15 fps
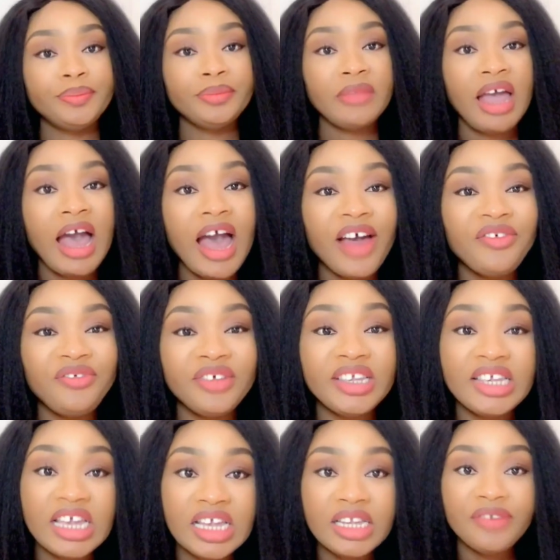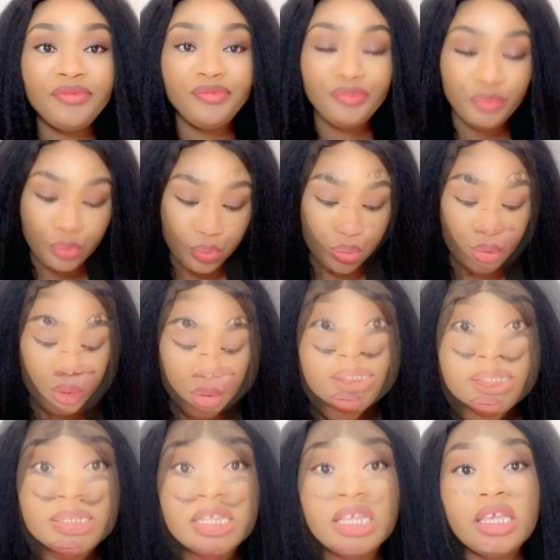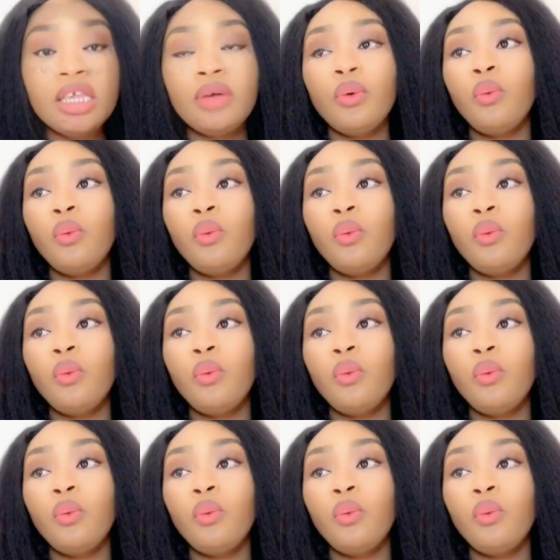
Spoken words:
African food. Lastly,